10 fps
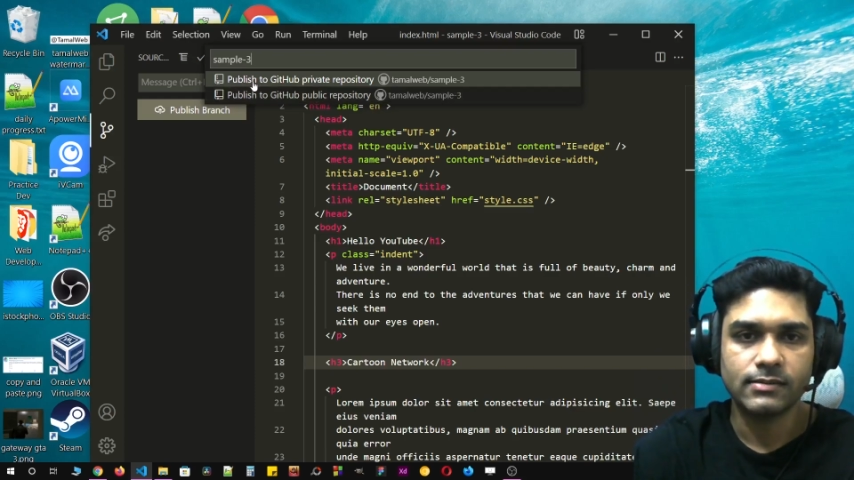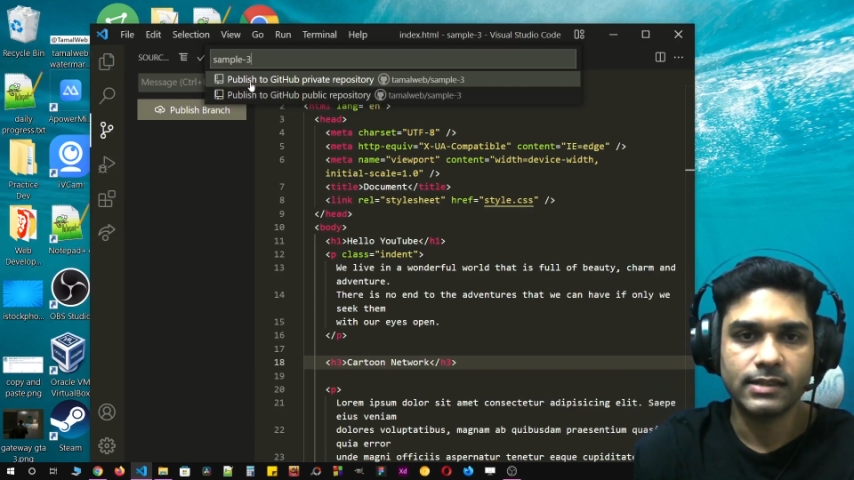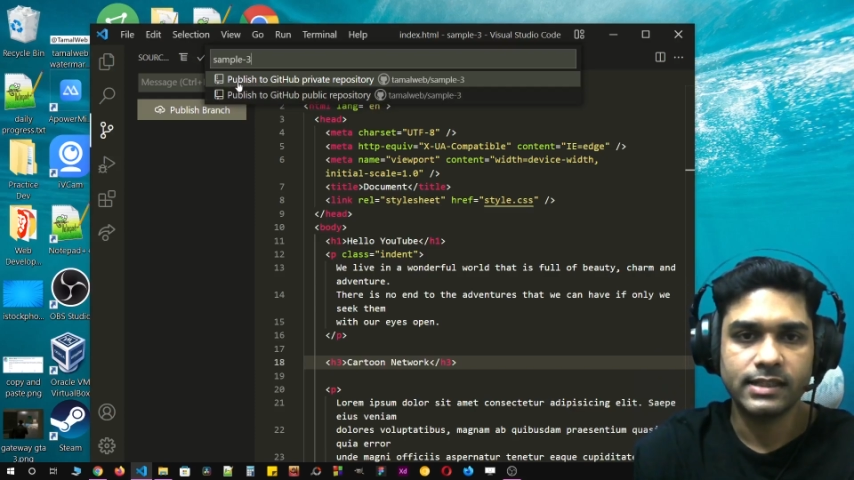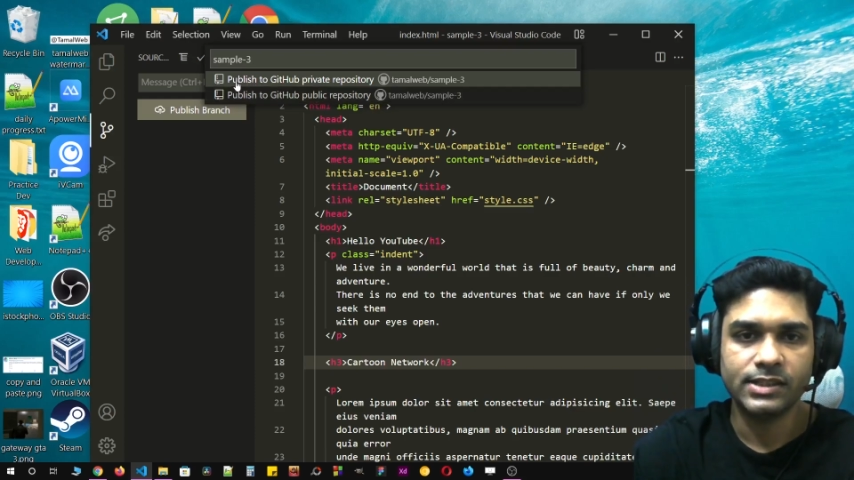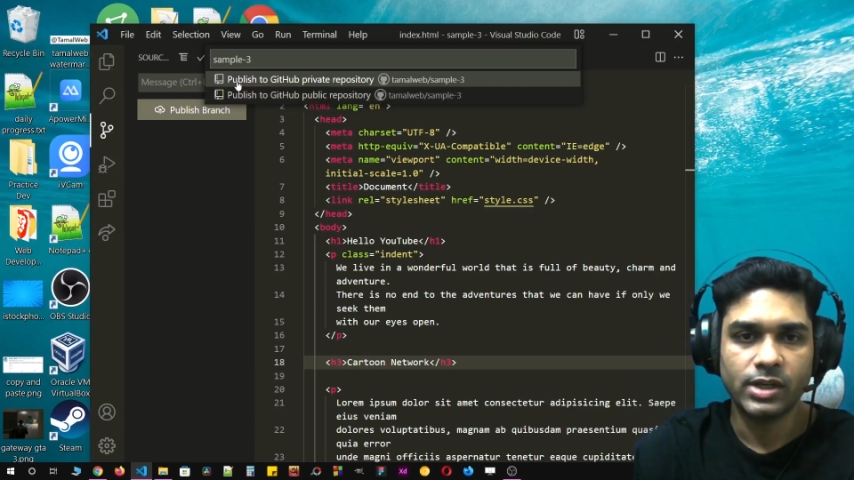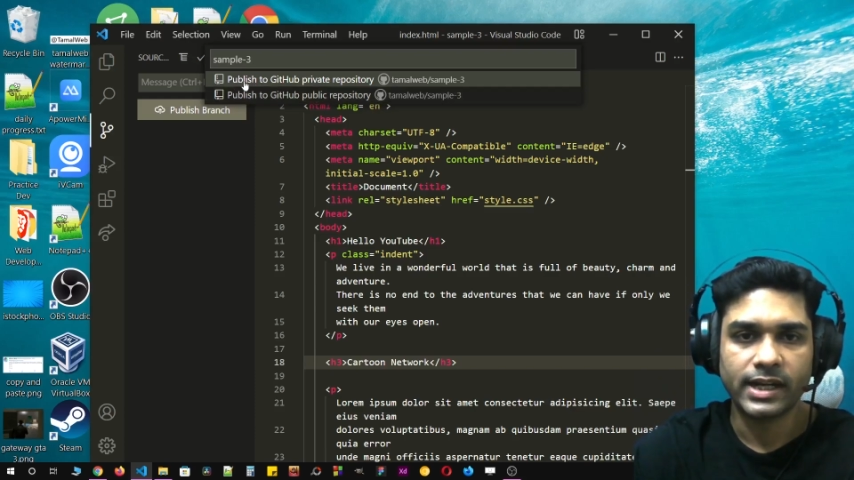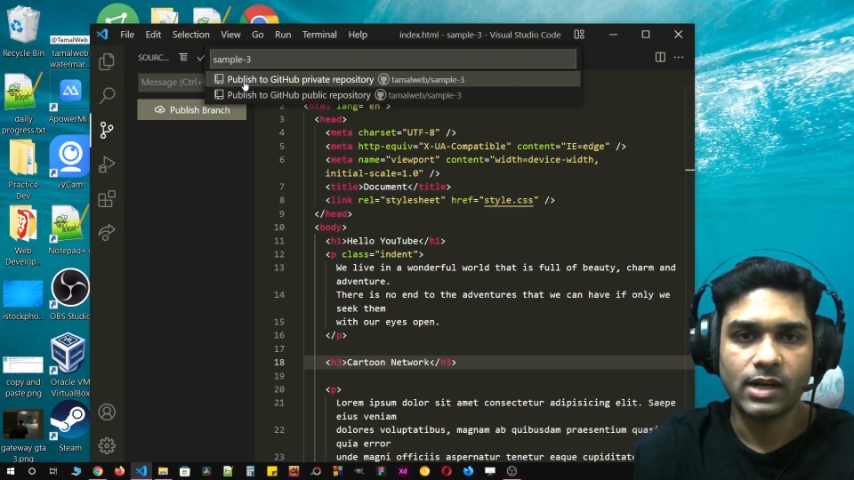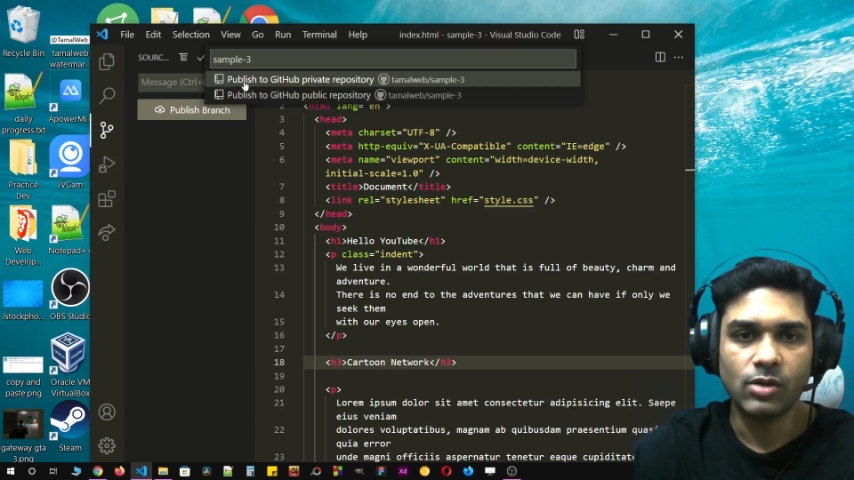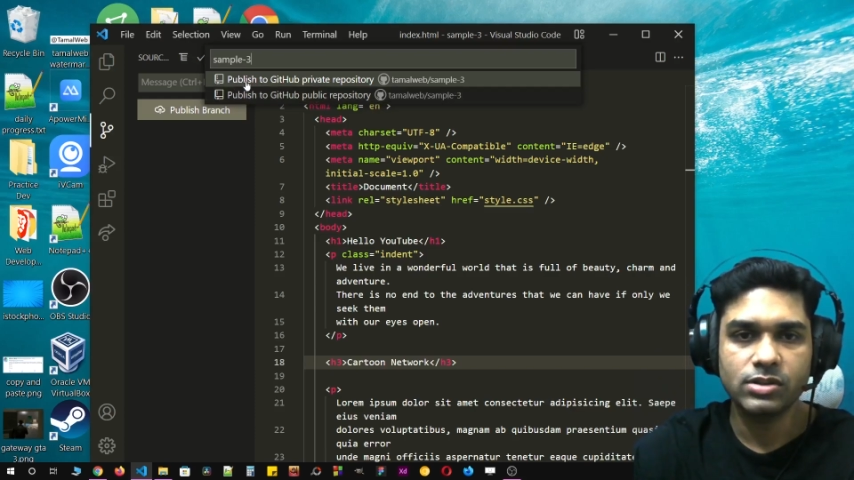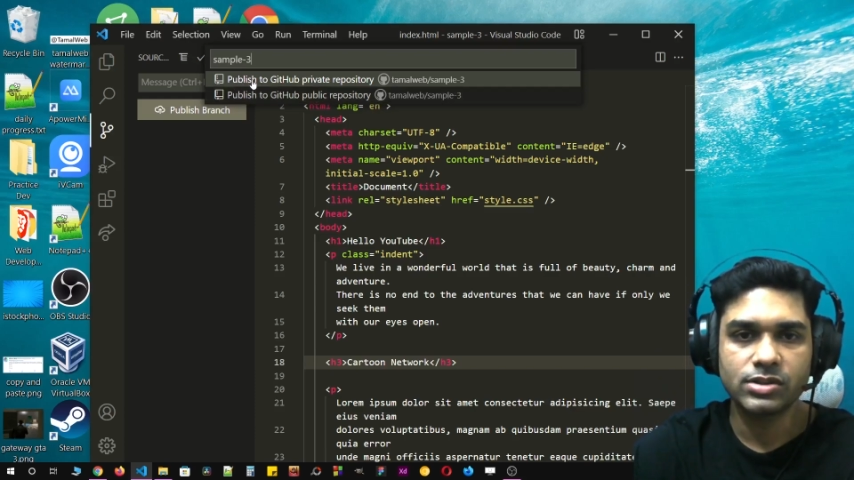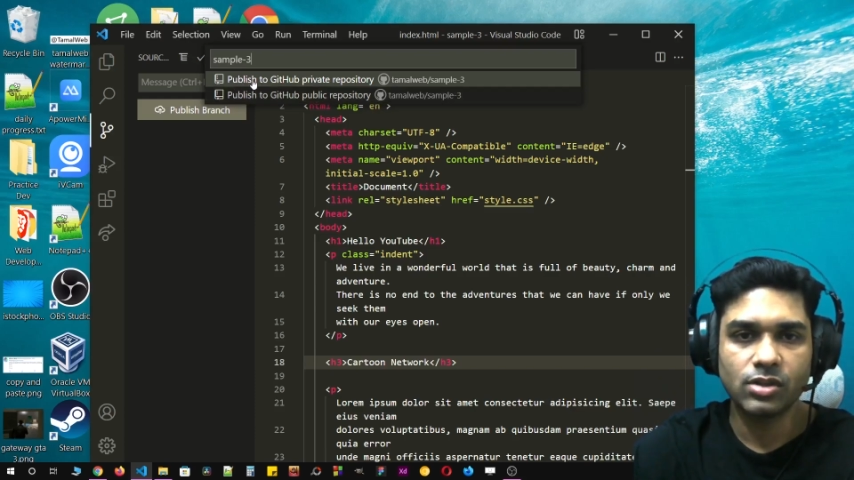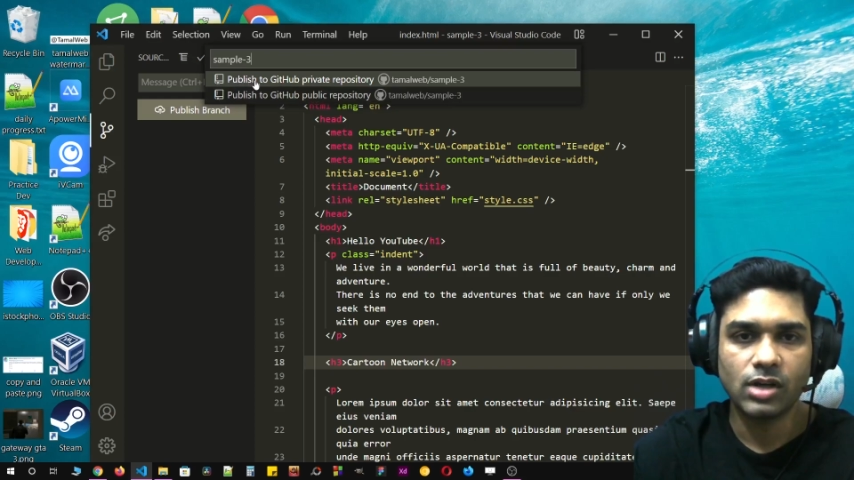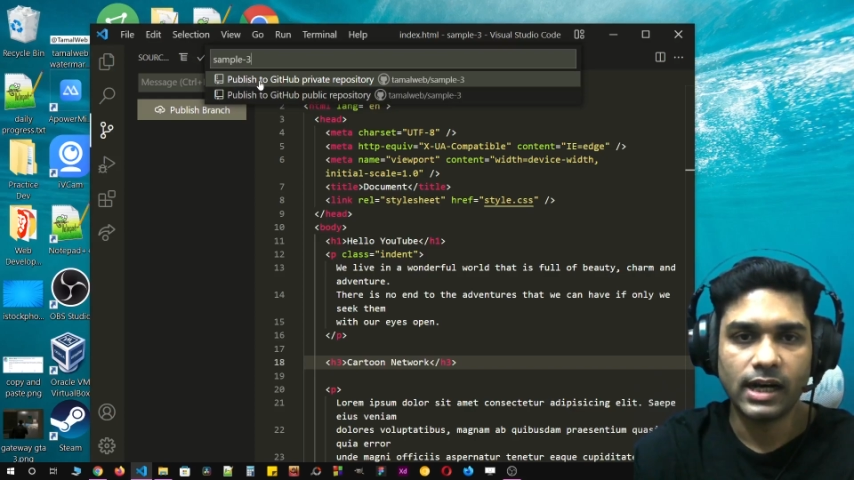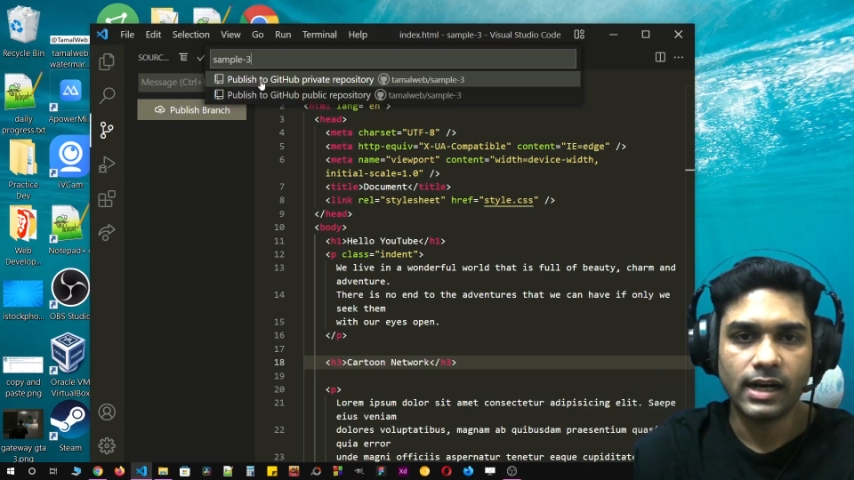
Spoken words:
in your account. So